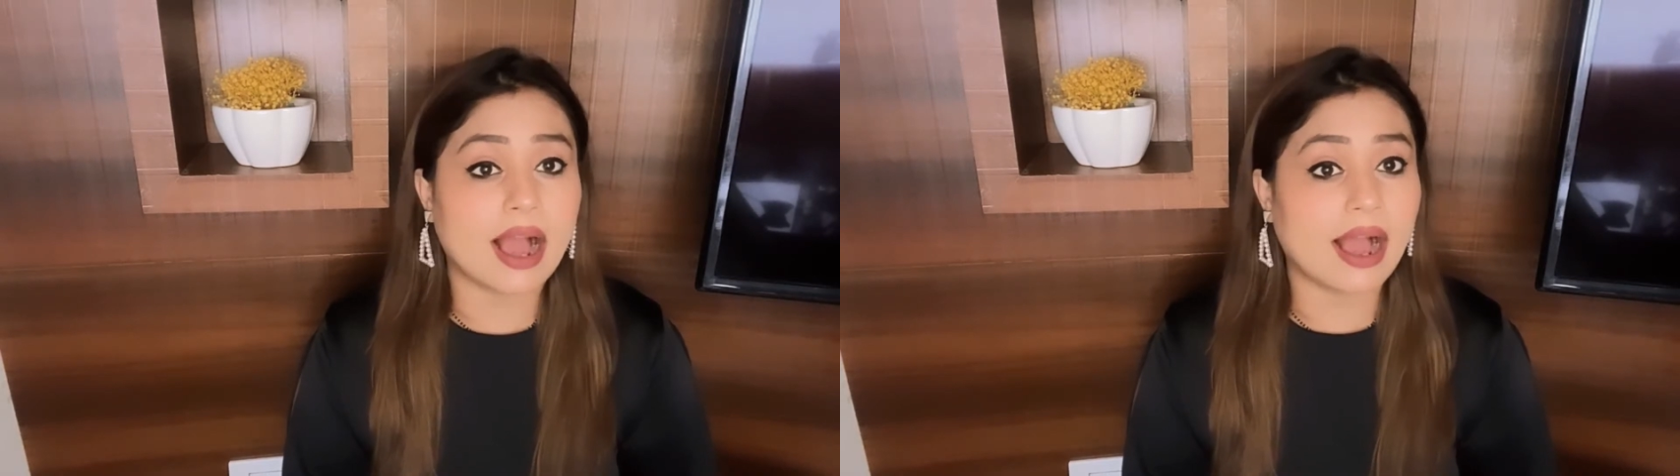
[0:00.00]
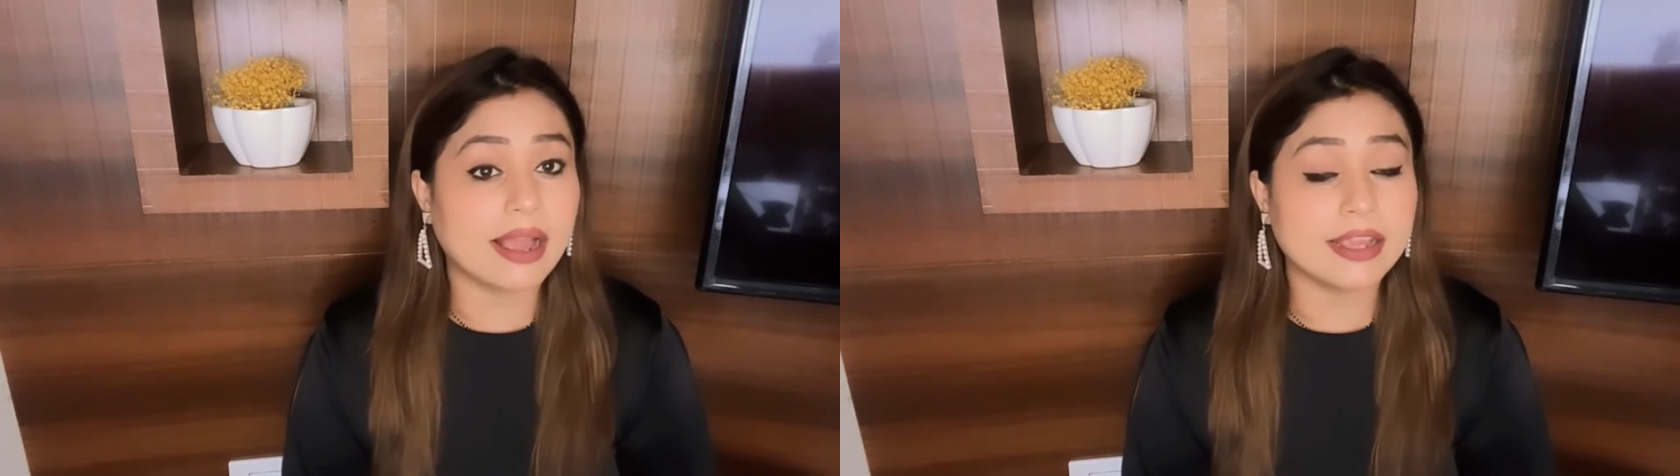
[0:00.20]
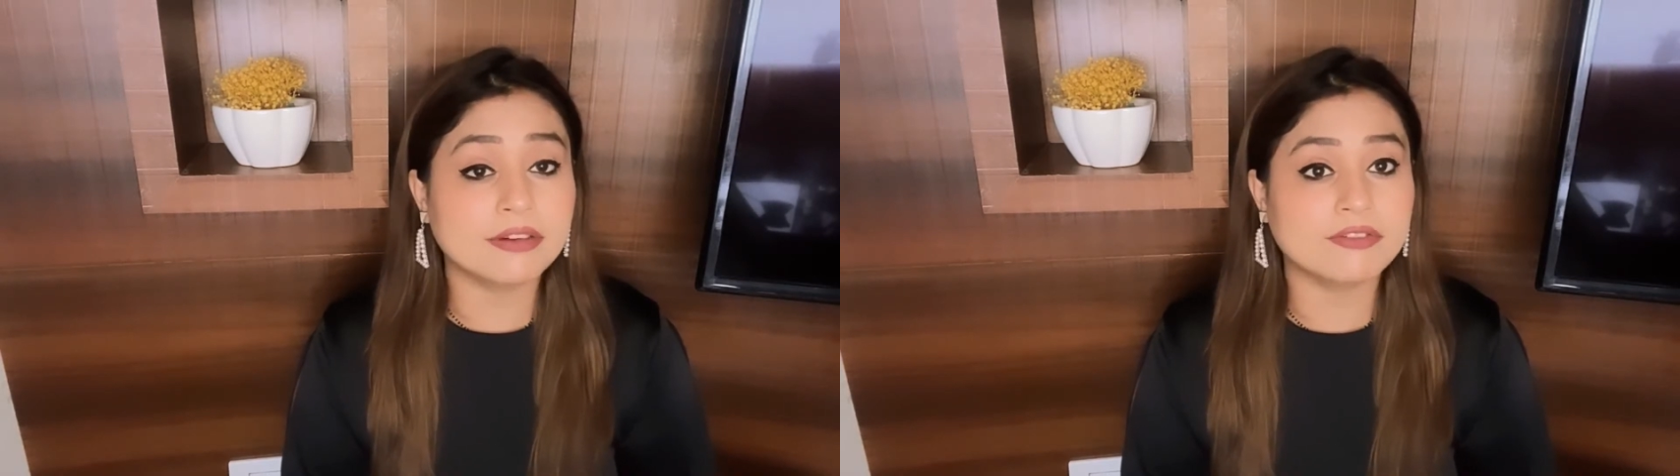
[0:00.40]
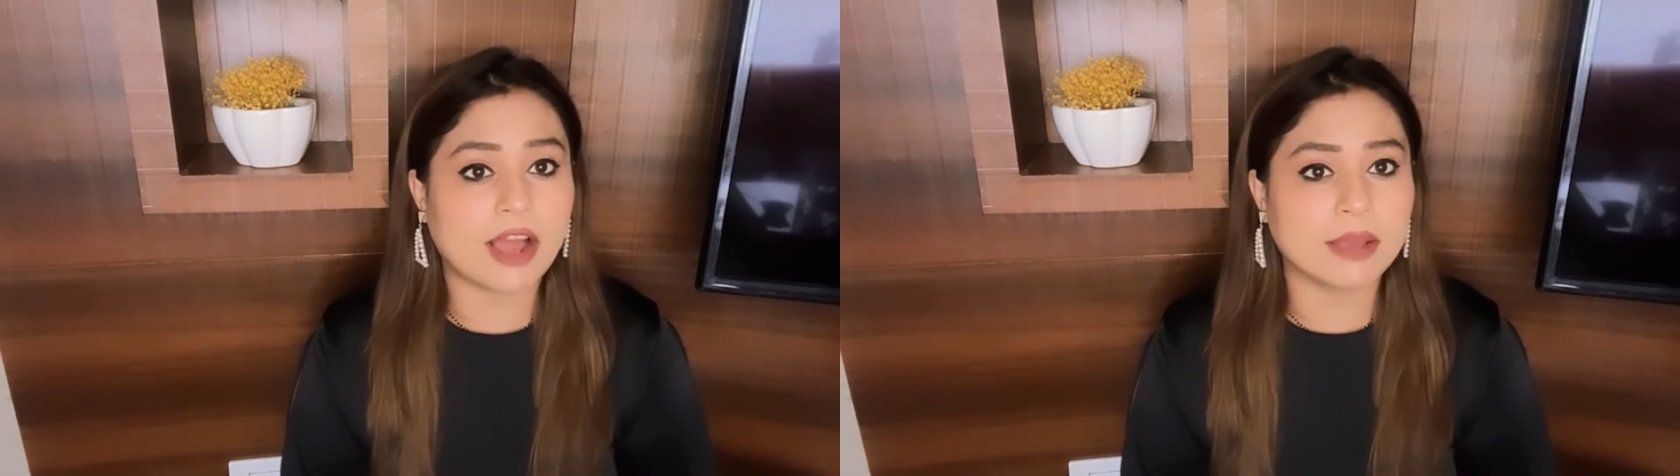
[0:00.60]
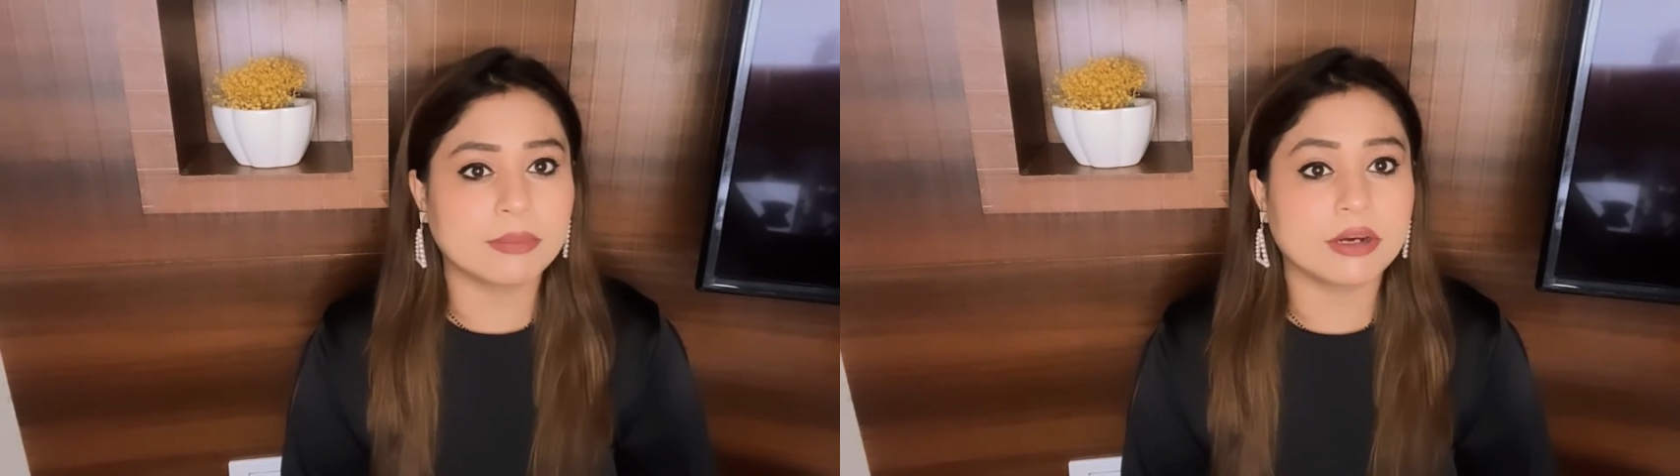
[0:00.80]
high in
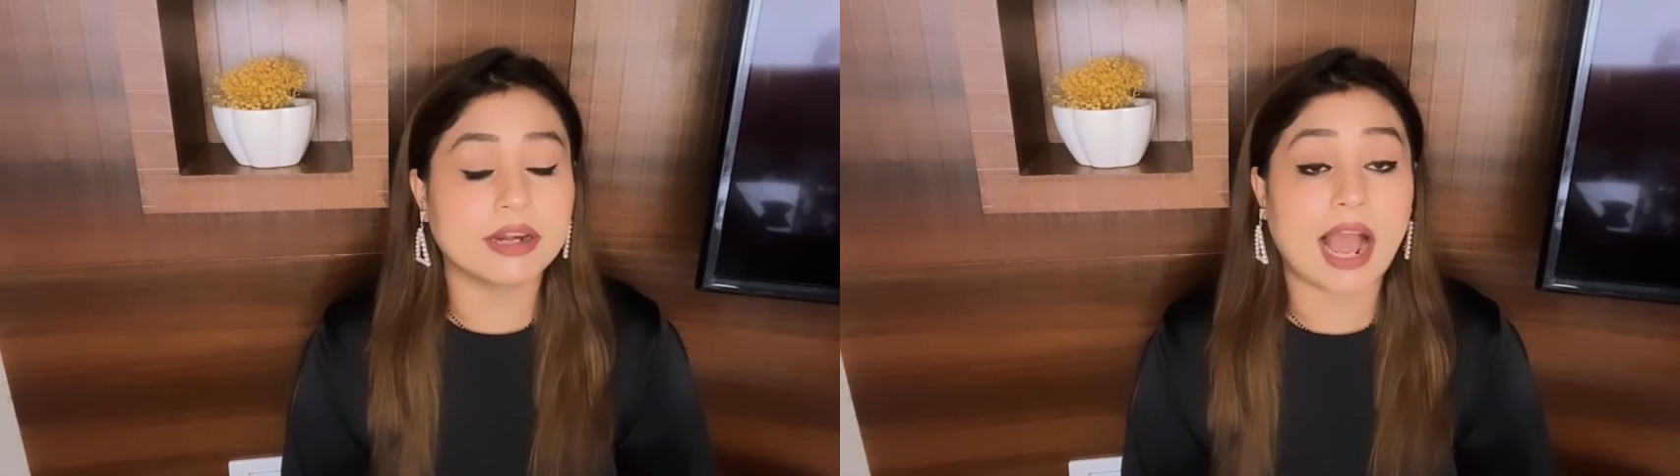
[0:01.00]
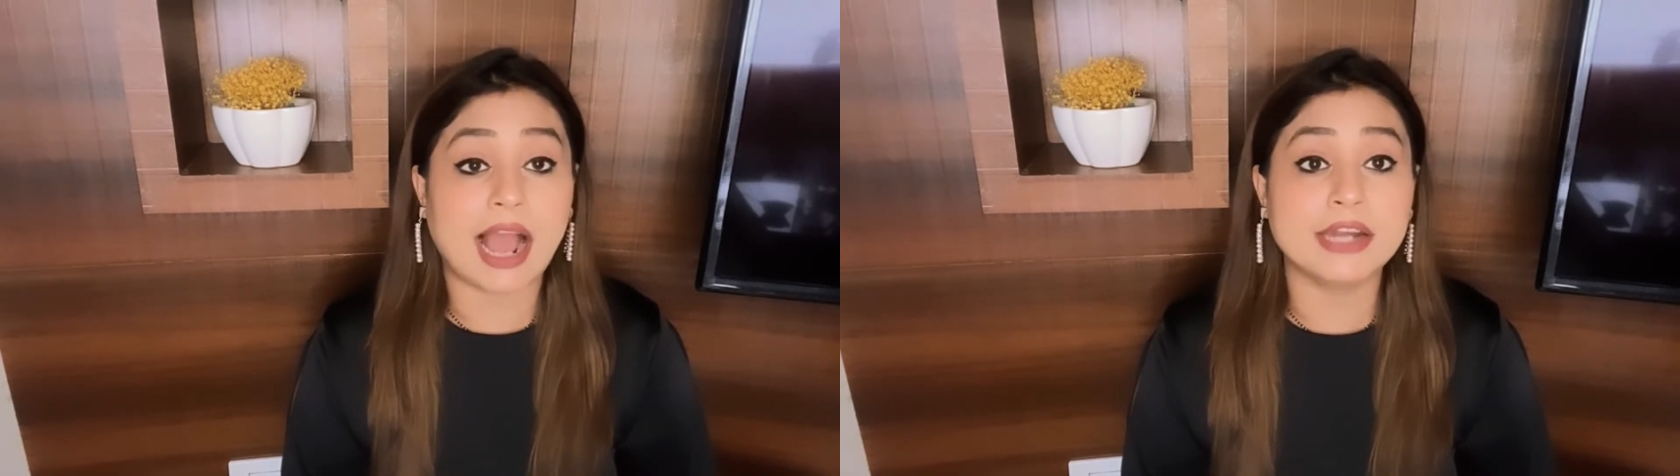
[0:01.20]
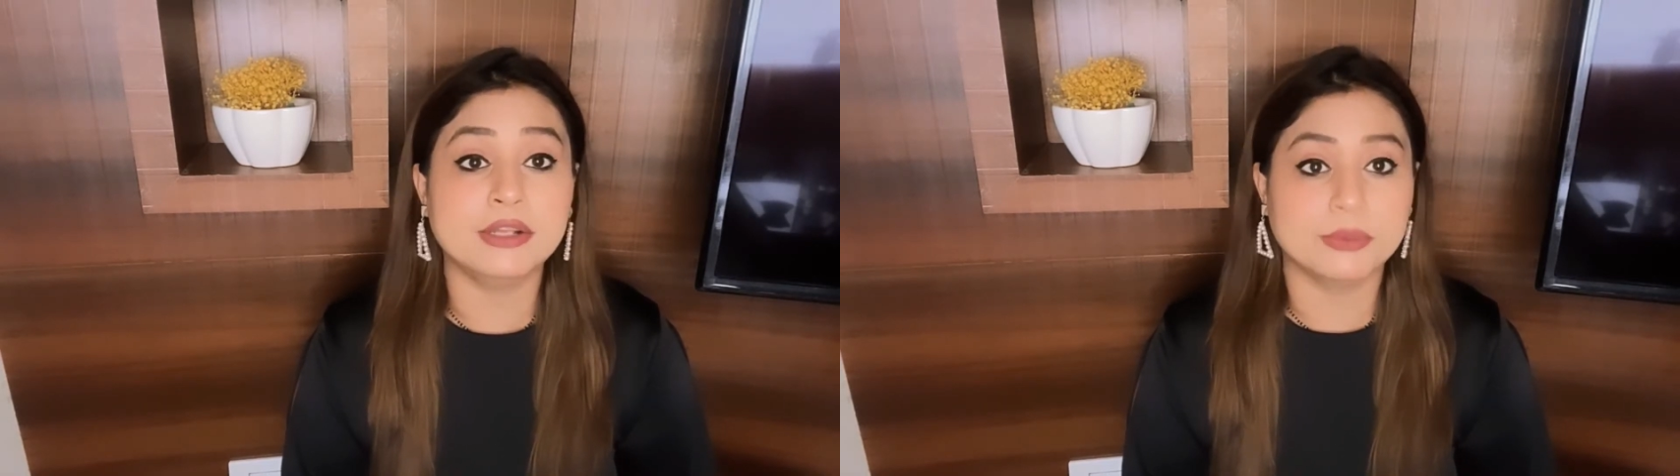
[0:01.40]
fiber and